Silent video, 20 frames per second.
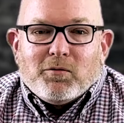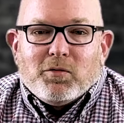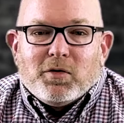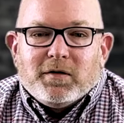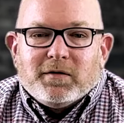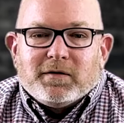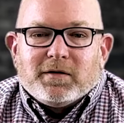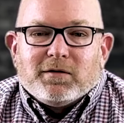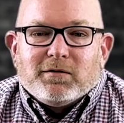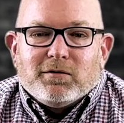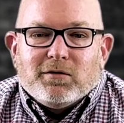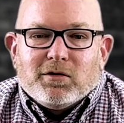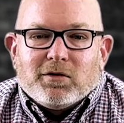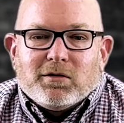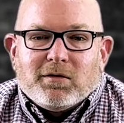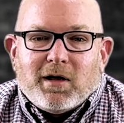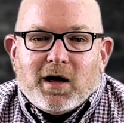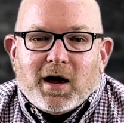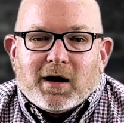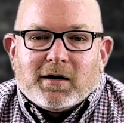what does it
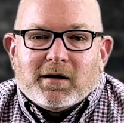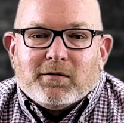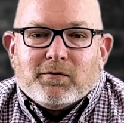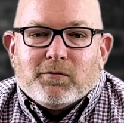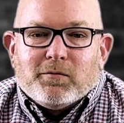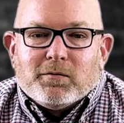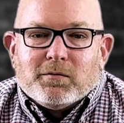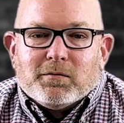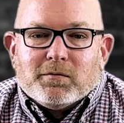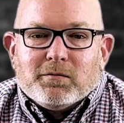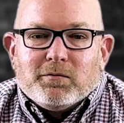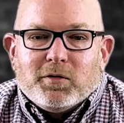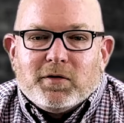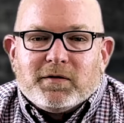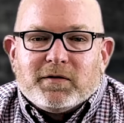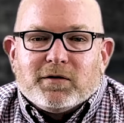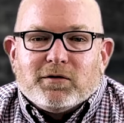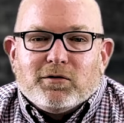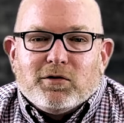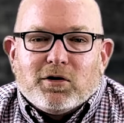look like and what
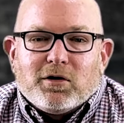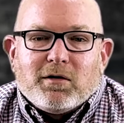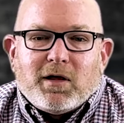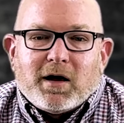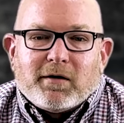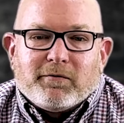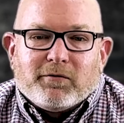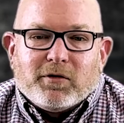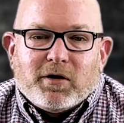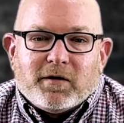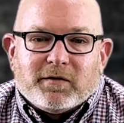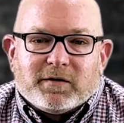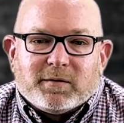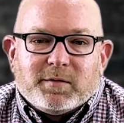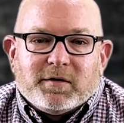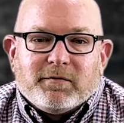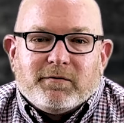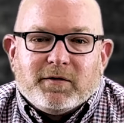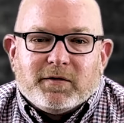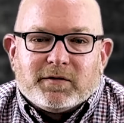does it look like for us to
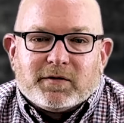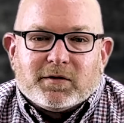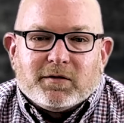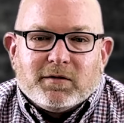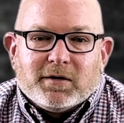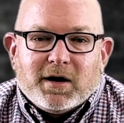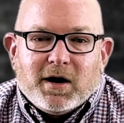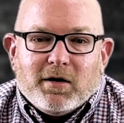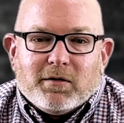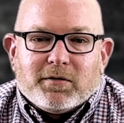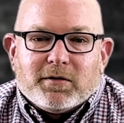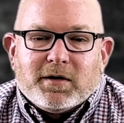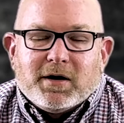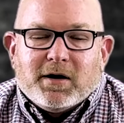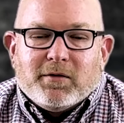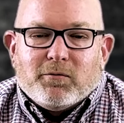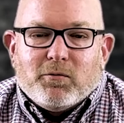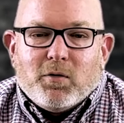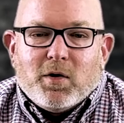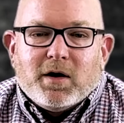be physically healthy
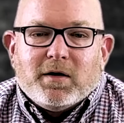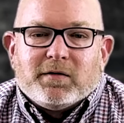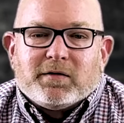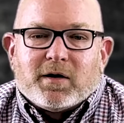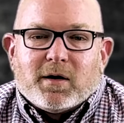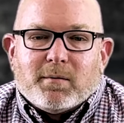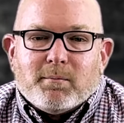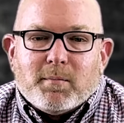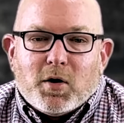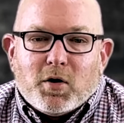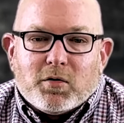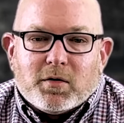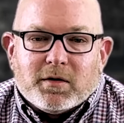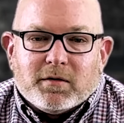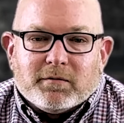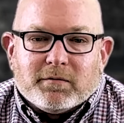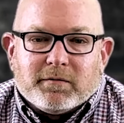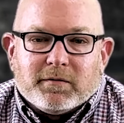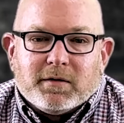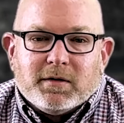and what is our
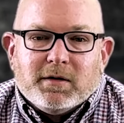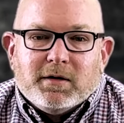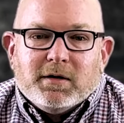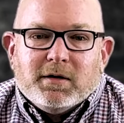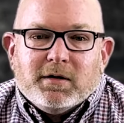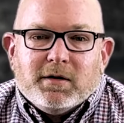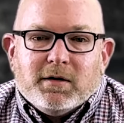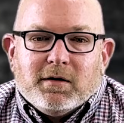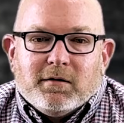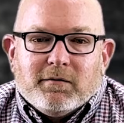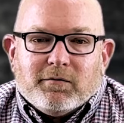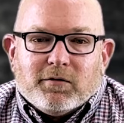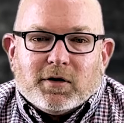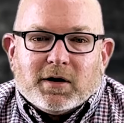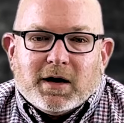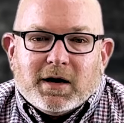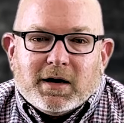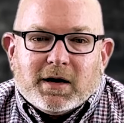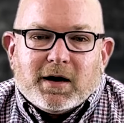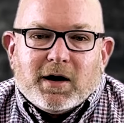motive for
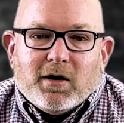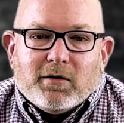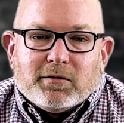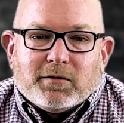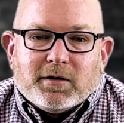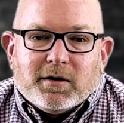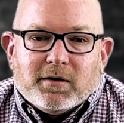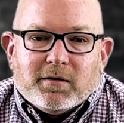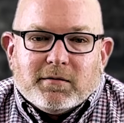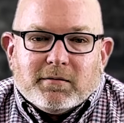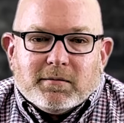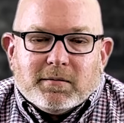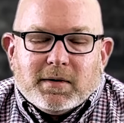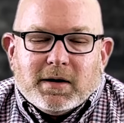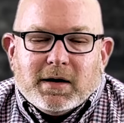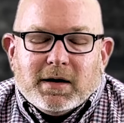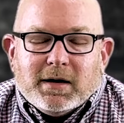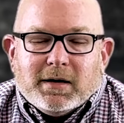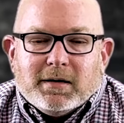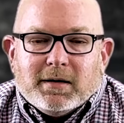getting healthier.
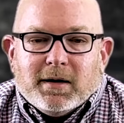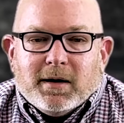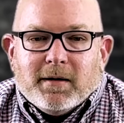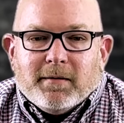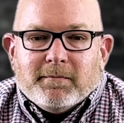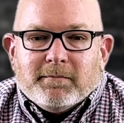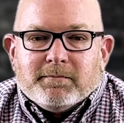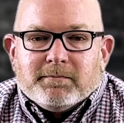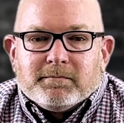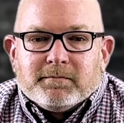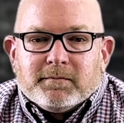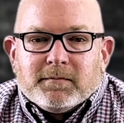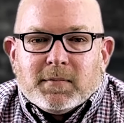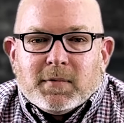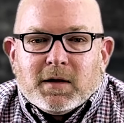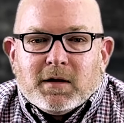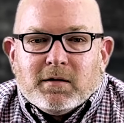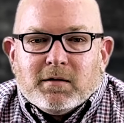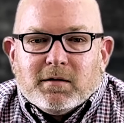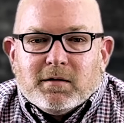And
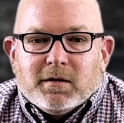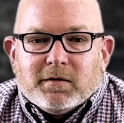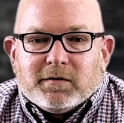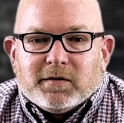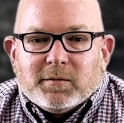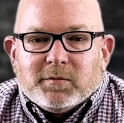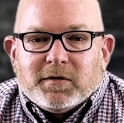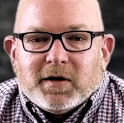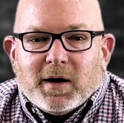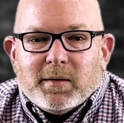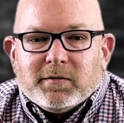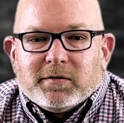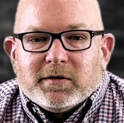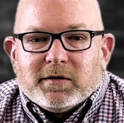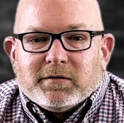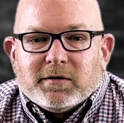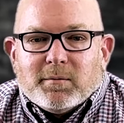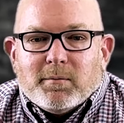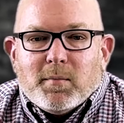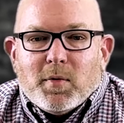that sometimes
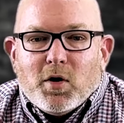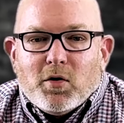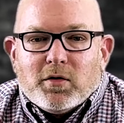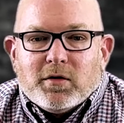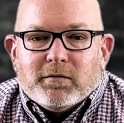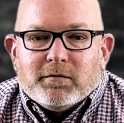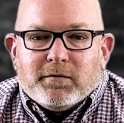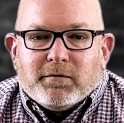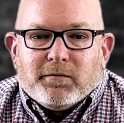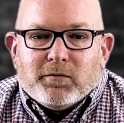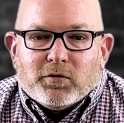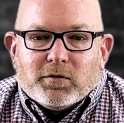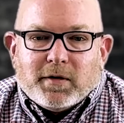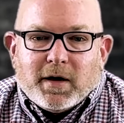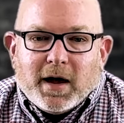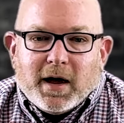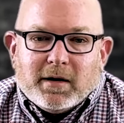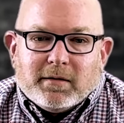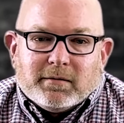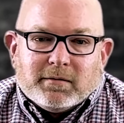that the motive for
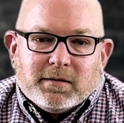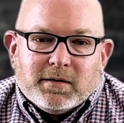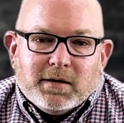that